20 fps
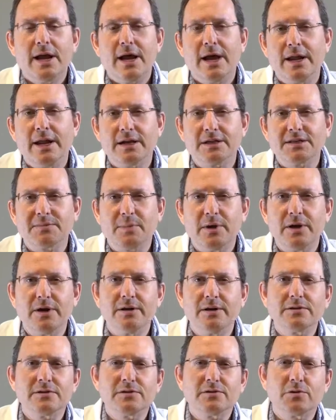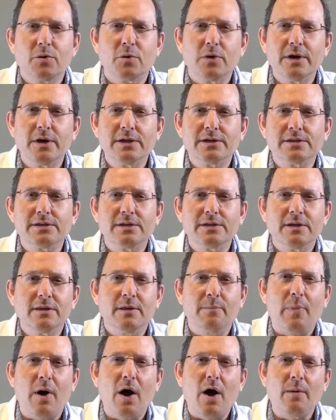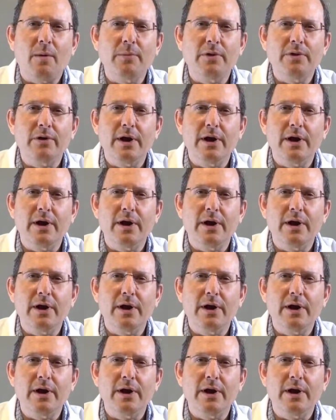and experience soreness in the palm of